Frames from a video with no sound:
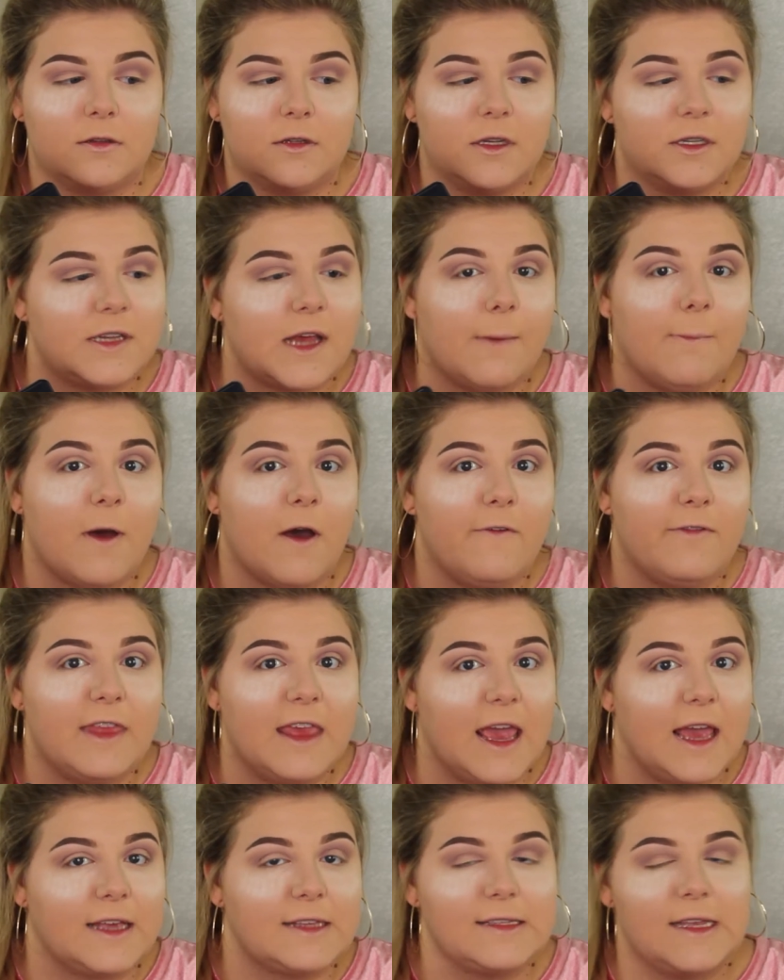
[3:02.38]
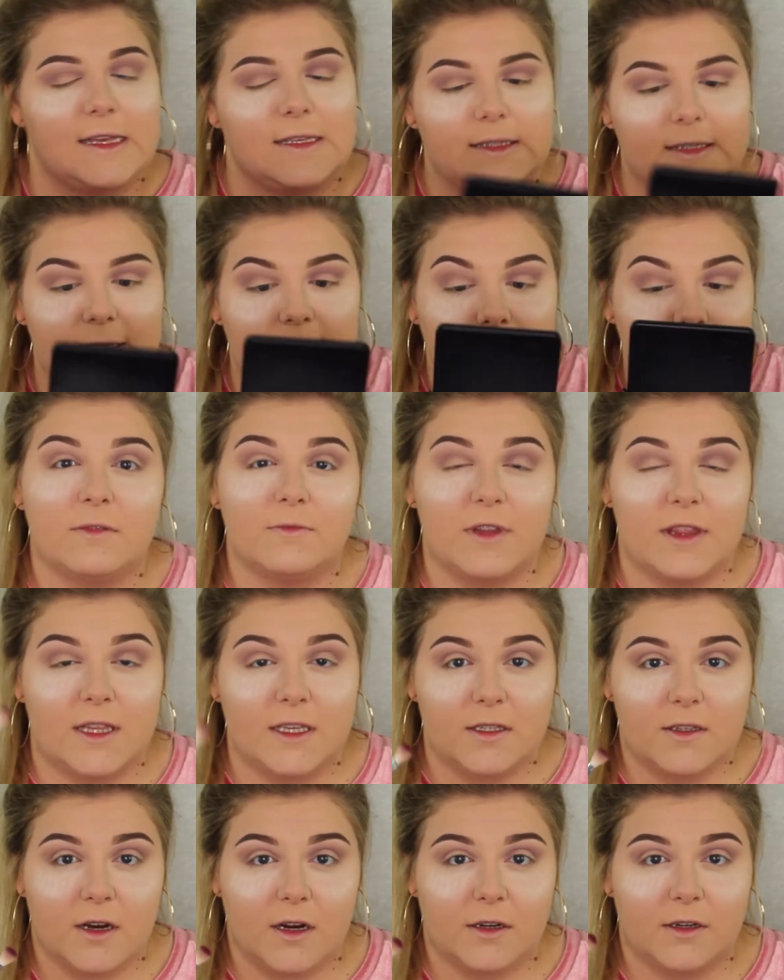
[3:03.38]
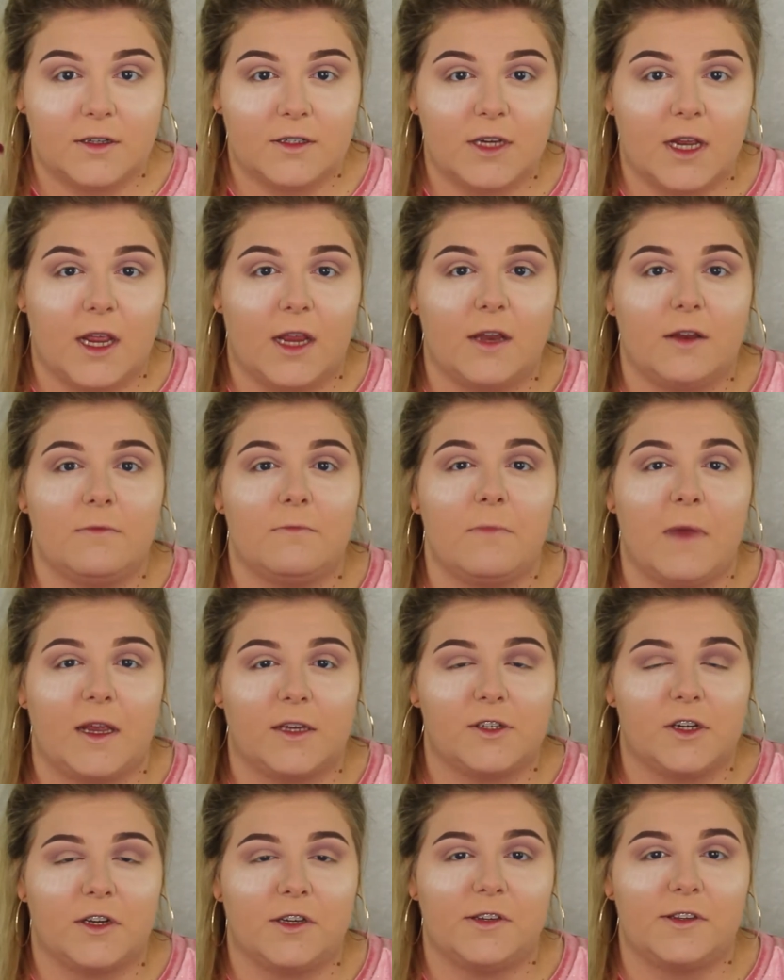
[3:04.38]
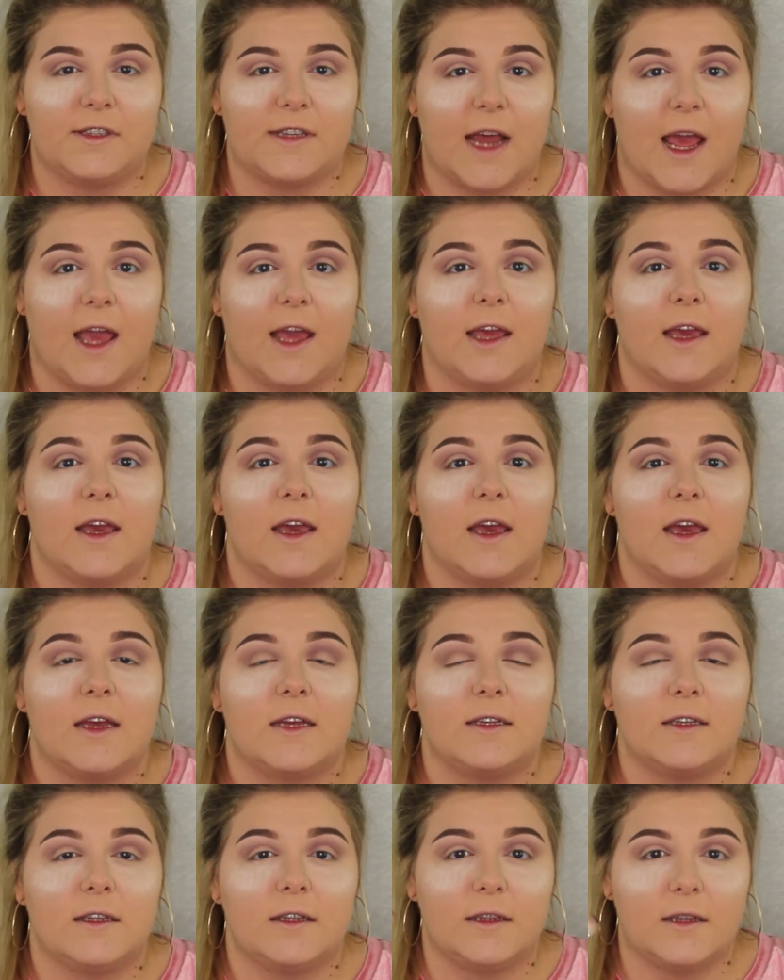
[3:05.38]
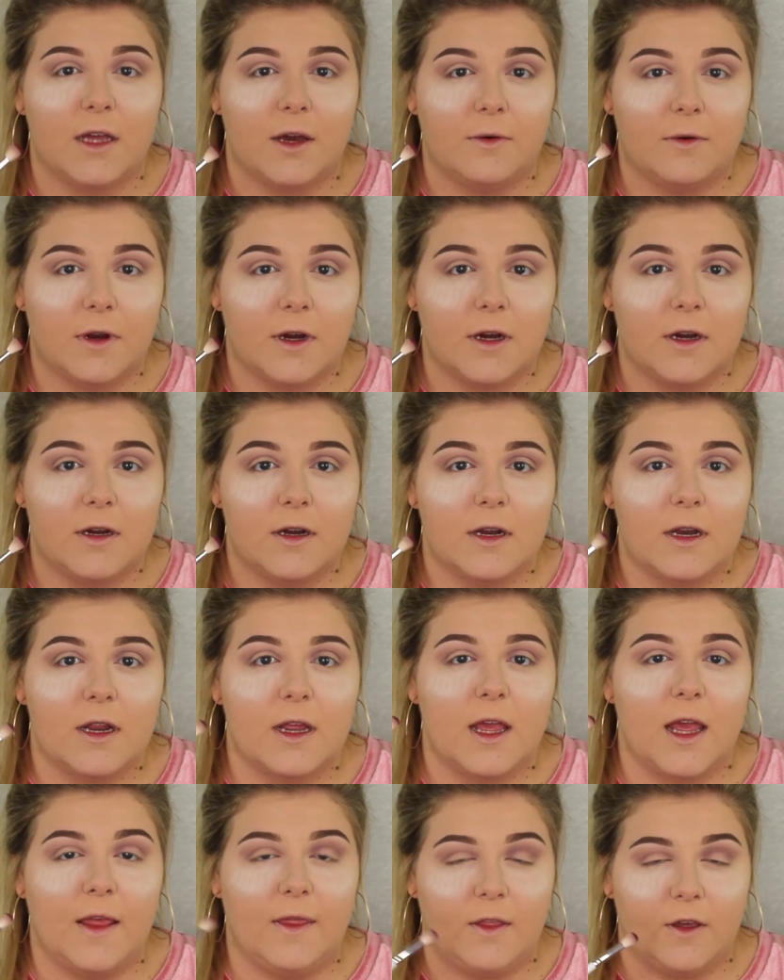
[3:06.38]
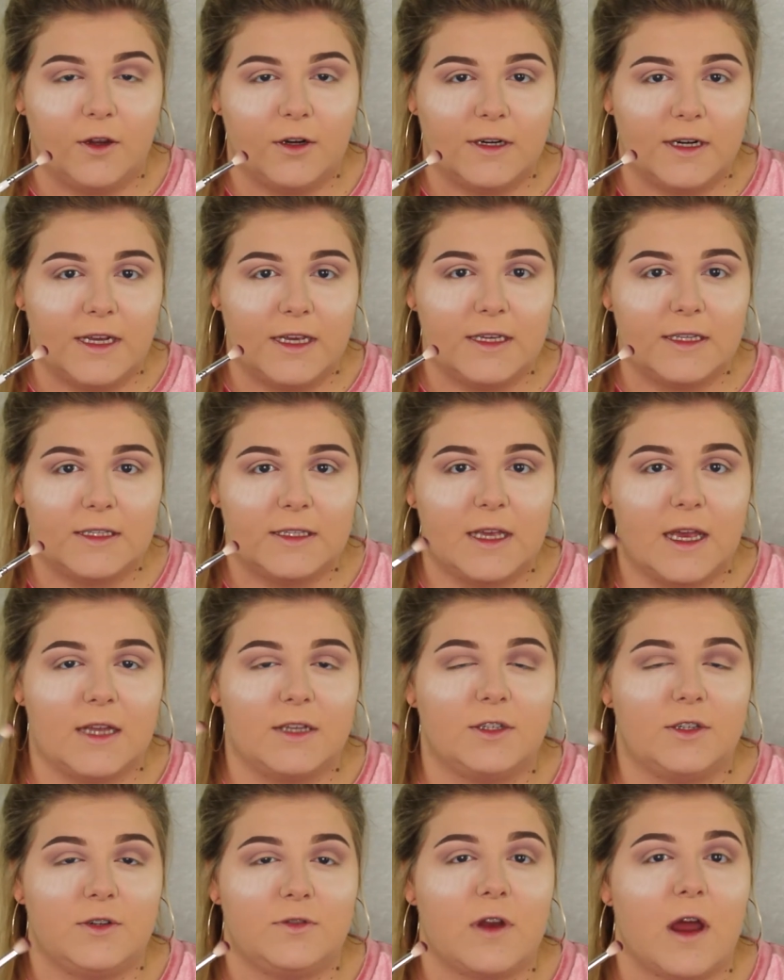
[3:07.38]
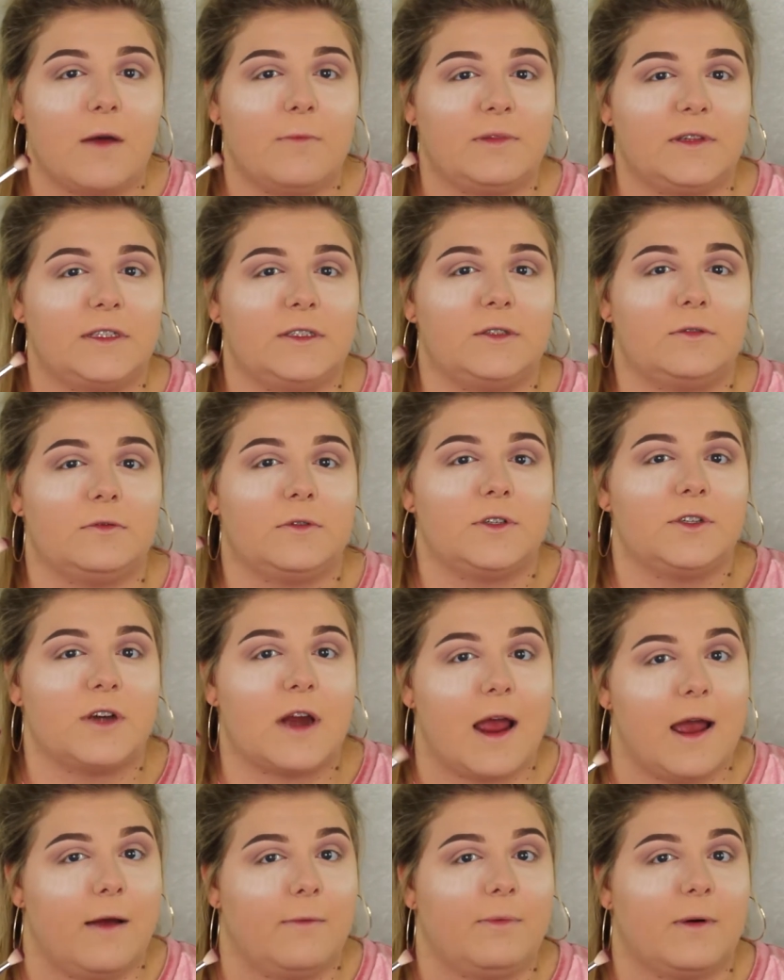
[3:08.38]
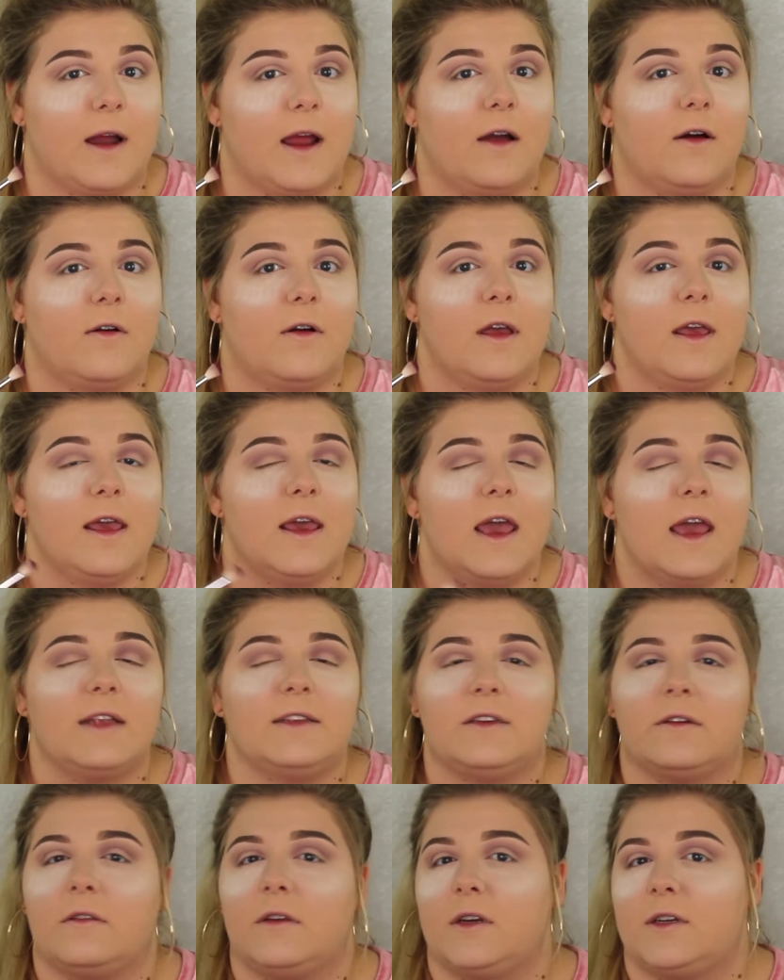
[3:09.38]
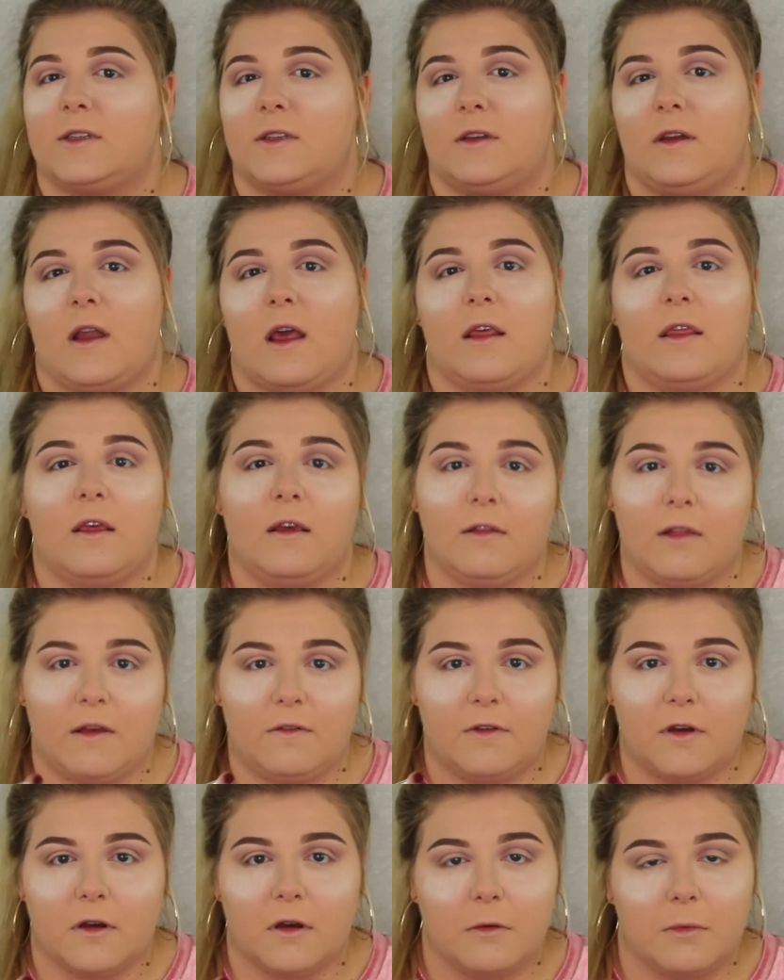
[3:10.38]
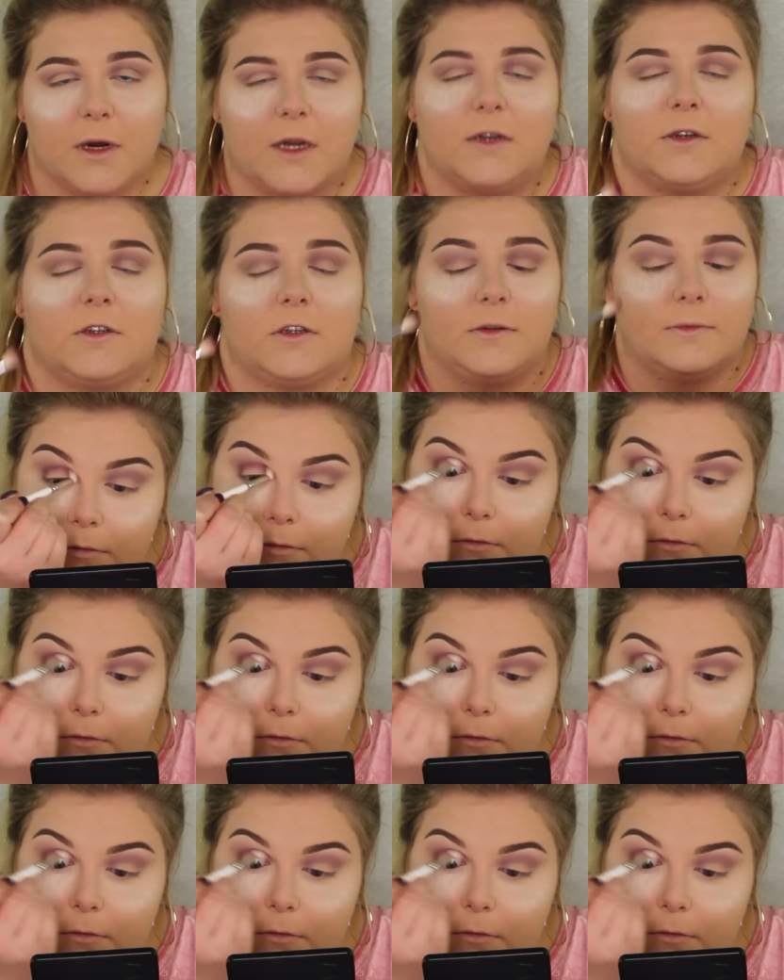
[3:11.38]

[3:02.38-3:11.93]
to tap off the excess. With this darker shade, make sure you stay lower in the crease and do not blend towards your eyebrow until there is nothing left on your brush.